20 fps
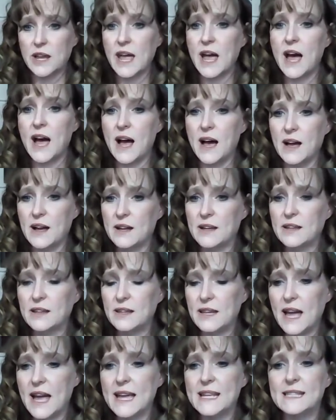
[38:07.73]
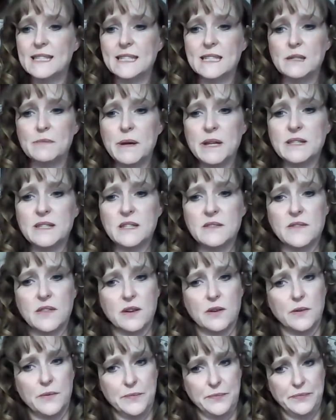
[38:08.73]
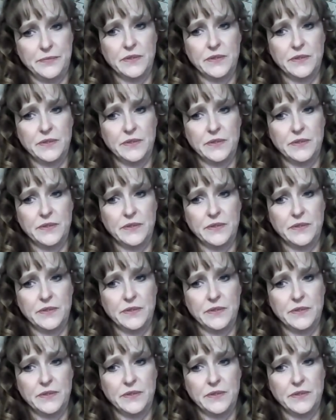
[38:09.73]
Yeah, yeah, it's expensive though.